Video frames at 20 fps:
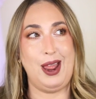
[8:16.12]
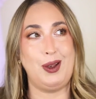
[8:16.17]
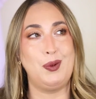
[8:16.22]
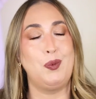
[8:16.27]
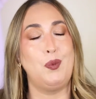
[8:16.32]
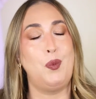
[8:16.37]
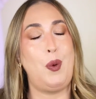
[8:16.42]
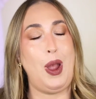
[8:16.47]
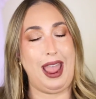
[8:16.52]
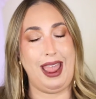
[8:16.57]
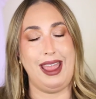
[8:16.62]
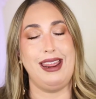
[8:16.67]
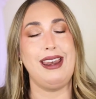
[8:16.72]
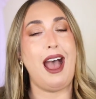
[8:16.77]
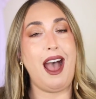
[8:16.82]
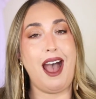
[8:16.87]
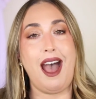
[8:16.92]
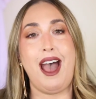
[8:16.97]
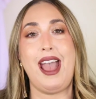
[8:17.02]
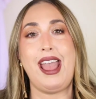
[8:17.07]
And when
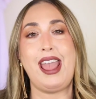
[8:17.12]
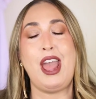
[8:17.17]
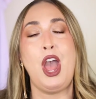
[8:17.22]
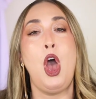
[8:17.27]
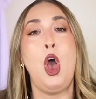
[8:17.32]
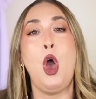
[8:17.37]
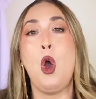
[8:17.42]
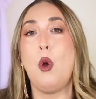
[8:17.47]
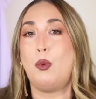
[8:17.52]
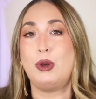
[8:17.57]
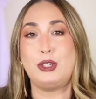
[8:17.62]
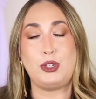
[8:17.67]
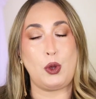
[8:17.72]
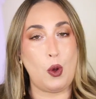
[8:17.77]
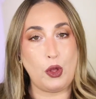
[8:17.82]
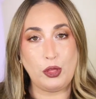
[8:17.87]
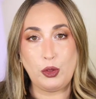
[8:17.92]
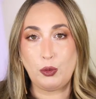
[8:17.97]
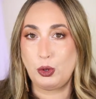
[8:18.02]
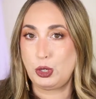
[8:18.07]
I was
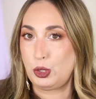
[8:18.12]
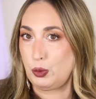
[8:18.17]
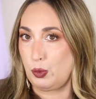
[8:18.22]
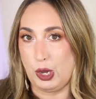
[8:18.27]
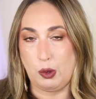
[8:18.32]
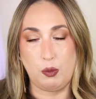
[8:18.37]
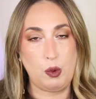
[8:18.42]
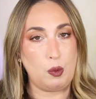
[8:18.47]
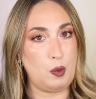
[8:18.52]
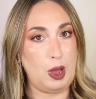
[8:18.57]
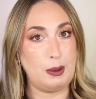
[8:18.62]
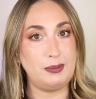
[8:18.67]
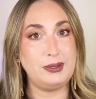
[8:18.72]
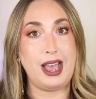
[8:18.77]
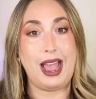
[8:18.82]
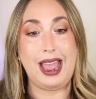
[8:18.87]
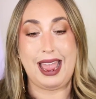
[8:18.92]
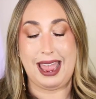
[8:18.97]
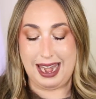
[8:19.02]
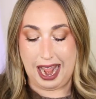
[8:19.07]
on the Rue 21
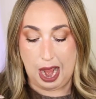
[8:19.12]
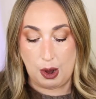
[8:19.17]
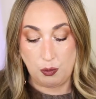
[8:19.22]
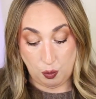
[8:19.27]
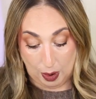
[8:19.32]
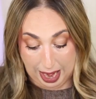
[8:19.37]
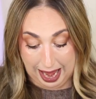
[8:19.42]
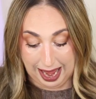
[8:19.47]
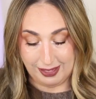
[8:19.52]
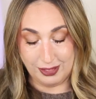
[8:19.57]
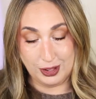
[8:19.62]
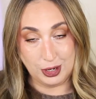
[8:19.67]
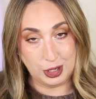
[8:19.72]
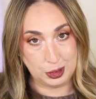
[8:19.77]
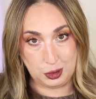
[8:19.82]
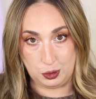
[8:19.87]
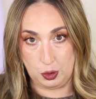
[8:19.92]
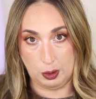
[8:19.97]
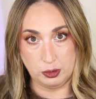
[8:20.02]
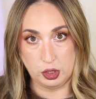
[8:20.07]
website and I read the
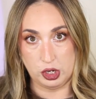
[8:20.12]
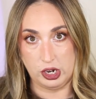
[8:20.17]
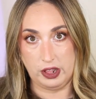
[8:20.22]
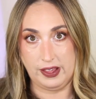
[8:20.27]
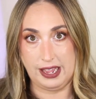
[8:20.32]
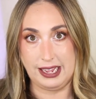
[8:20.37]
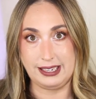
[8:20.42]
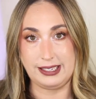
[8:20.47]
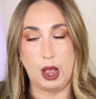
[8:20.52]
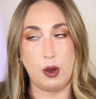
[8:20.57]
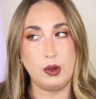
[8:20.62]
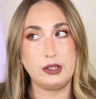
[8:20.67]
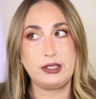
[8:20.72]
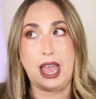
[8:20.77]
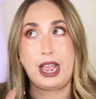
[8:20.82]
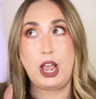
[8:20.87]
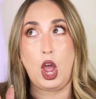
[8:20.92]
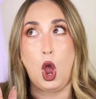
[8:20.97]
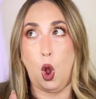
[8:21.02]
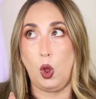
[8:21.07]
description of these, I was
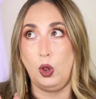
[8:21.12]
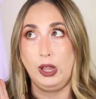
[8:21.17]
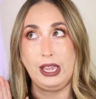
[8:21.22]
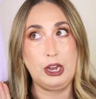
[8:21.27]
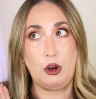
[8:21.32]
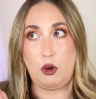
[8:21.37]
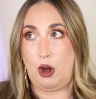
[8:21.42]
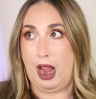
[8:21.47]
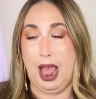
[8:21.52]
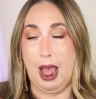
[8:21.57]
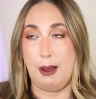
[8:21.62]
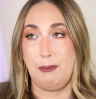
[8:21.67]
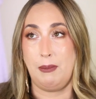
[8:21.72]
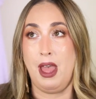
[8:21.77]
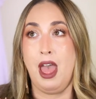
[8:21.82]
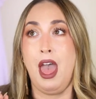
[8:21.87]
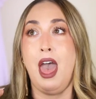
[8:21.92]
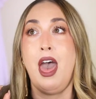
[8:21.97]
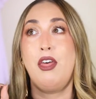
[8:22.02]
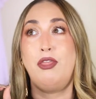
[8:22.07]
like, holy crap,
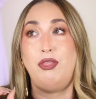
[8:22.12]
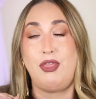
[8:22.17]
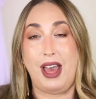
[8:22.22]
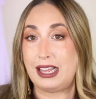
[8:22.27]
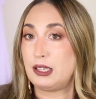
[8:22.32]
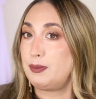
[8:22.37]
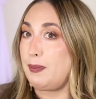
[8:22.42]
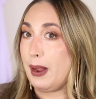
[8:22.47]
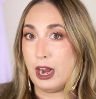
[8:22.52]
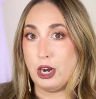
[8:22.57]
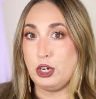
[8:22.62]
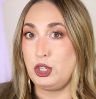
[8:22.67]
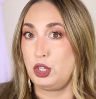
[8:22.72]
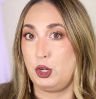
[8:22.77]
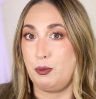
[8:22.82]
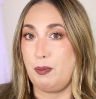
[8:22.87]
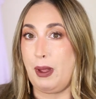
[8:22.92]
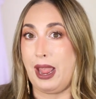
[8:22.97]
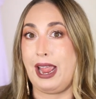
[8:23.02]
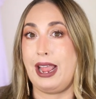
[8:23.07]
that's
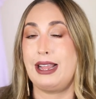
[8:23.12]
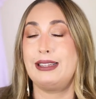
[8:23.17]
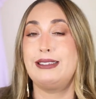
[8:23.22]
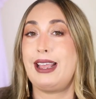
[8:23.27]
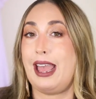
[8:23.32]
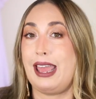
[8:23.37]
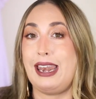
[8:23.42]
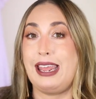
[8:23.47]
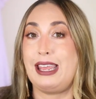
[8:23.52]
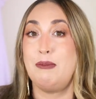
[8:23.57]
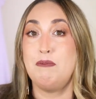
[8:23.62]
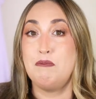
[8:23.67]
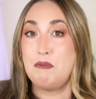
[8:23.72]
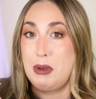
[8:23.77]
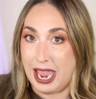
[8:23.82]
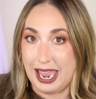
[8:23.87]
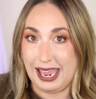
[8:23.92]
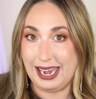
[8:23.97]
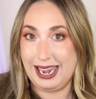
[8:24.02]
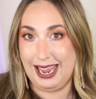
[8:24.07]
parachute pants and
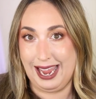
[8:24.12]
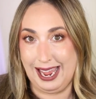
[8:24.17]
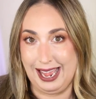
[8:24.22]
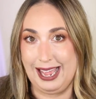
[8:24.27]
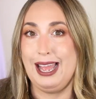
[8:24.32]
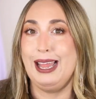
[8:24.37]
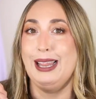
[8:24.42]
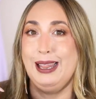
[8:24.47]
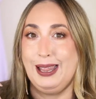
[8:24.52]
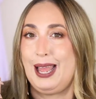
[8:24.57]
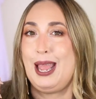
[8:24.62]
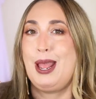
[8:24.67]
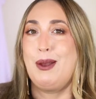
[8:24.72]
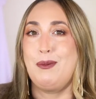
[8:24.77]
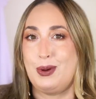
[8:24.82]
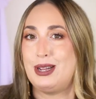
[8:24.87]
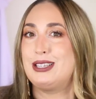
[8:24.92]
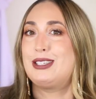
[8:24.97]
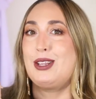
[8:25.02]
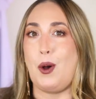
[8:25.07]
immediately
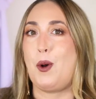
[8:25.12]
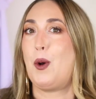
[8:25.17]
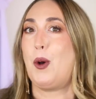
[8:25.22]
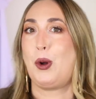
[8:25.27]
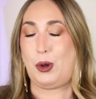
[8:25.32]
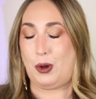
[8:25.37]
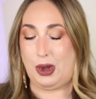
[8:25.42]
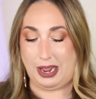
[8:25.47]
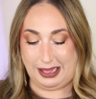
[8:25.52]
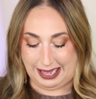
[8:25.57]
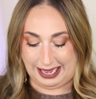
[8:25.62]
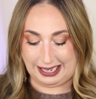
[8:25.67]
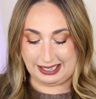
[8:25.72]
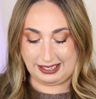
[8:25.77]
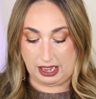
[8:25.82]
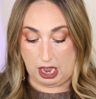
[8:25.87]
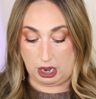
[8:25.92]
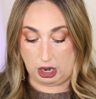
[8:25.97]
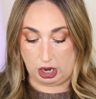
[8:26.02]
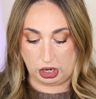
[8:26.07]
was ordering these
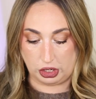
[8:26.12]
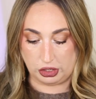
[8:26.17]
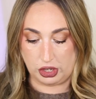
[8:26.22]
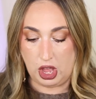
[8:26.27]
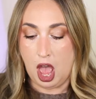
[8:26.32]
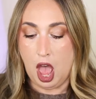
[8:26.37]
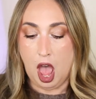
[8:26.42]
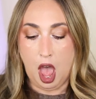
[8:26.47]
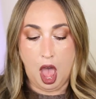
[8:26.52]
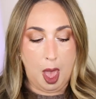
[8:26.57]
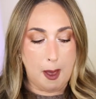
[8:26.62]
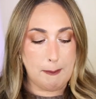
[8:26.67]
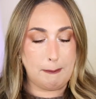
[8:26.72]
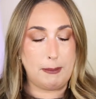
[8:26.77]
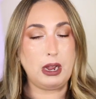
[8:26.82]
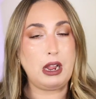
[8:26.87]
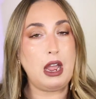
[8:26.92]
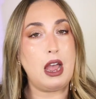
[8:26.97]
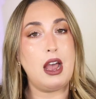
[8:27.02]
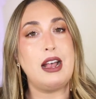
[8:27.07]
suckers
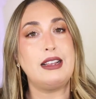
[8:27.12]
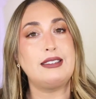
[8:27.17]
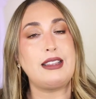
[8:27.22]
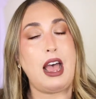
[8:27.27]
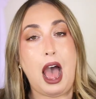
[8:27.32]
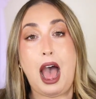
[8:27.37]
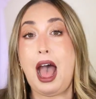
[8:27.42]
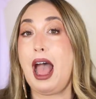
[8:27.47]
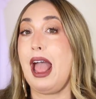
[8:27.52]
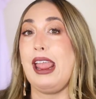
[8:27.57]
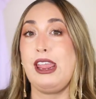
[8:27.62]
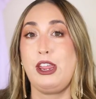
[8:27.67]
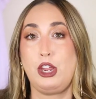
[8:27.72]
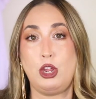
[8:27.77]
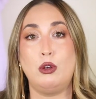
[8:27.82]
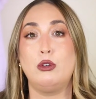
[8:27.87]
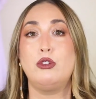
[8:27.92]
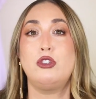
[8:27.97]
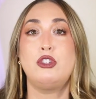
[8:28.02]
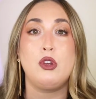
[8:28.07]
because I
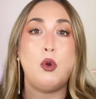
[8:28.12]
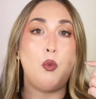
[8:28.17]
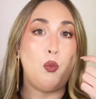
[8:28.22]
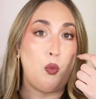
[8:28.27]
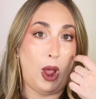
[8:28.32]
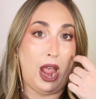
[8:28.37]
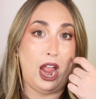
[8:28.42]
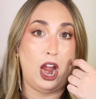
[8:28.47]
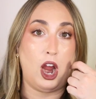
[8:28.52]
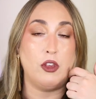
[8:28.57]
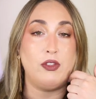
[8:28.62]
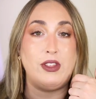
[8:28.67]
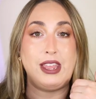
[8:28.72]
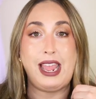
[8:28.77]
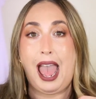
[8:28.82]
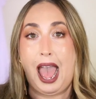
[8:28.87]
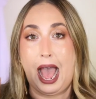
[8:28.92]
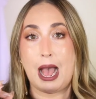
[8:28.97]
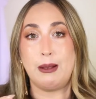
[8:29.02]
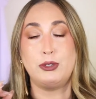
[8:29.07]
used to wear
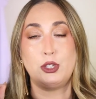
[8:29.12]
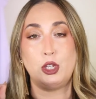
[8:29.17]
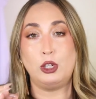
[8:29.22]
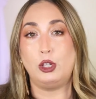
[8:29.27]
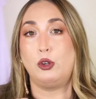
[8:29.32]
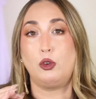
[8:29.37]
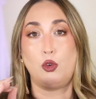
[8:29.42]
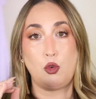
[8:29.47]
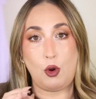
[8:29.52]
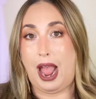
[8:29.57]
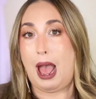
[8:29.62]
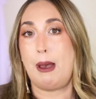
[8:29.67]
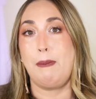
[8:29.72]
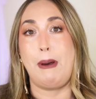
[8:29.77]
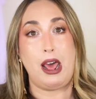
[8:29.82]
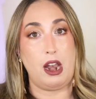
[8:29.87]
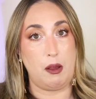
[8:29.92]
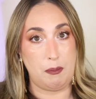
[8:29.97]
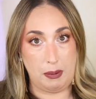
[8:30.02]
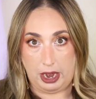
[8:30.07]
the absolute crap
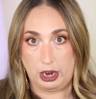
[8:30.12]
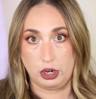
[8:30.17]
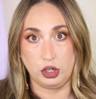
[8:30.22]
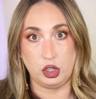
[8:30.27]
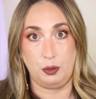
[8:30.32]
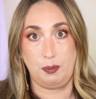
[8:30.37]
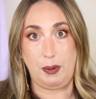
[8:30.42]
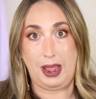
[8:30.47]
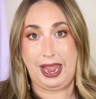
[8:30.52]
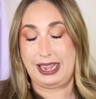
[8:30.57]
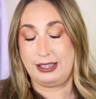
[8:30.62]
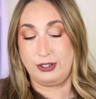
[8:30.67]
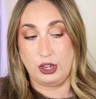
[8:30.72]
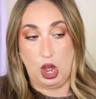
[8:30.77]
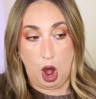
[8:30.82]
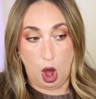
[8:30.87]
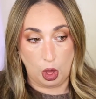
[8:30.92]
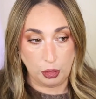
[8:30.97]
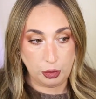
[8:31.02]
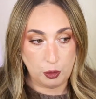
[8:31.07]
out of parachute pants
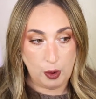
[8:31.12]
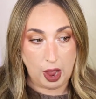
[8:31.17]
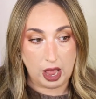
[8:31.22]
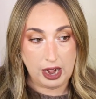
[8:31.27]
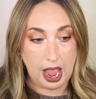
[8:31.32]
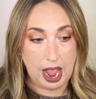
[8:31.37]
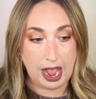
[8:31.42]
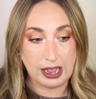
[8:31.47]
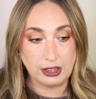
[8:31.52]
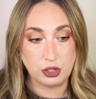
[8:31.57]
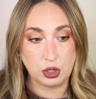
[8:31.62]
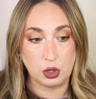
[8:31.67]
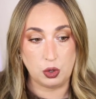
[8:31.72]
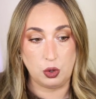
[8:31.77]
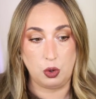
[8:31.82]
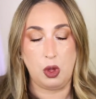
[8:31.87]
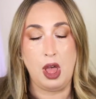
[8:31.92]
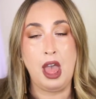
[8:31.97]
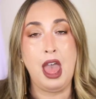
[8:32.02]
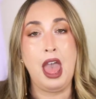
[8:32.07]
all throughout high
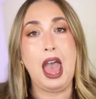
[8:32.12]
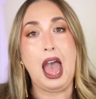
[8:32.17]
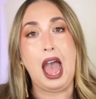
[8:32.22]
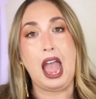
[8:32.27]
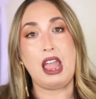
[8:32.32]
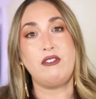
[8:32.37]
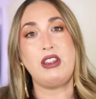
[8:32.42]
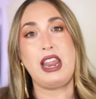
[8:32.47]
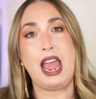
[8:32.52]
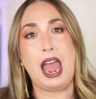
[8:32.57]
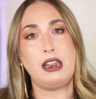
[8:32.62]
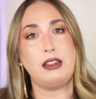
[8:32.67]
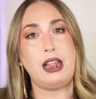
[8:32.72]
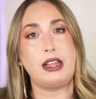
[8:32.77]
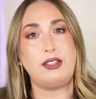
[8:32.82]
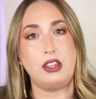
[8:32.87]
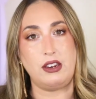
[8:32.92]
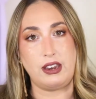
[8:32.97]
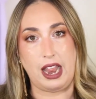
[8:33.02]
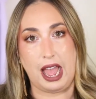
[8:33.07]
school. I even had
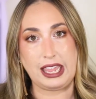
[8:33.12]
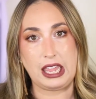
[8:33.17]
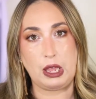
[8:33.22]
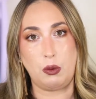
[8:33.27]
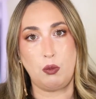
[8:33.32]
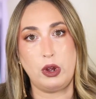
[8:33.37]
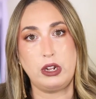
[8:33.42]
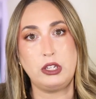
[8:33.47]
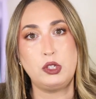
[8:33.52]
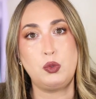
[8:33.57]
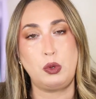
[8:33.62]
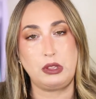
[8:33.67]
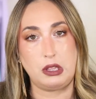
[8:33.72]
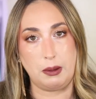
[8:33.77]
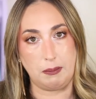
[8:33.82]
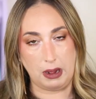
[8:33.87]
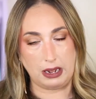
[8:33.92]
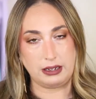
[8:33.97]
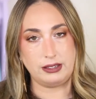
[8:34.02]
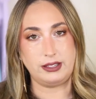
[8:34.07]
like the Nike ones with the
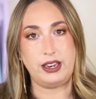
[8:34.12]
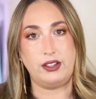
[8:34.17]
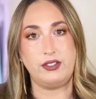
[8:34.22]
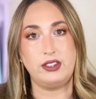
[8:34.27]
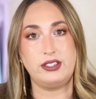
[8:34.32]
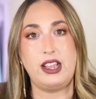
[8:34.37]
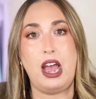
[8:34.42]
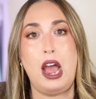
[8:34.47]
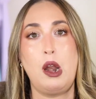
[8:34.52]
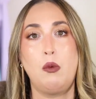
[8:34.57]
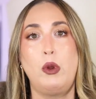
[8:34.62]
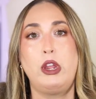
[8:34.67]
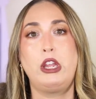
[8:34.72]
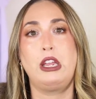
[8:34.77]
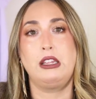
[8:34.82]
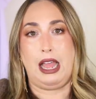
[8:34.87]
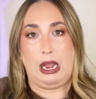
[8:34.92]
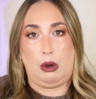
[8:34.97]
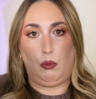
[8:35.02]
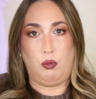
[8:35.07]
buttons down the side where you
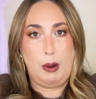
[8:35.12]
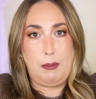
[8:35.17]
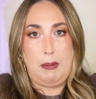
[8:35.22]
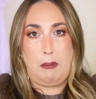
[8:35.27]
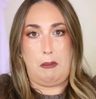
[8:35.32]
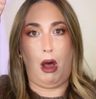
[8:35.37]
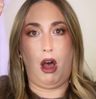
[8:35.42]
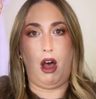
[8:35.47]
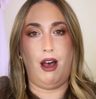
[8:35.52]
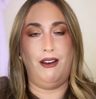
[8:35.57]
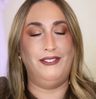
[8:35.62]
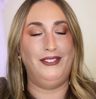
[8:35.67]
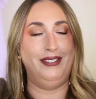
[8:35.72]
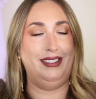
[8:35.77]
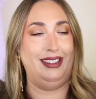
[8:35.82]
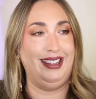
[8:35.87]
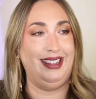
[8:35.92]
can like rip them off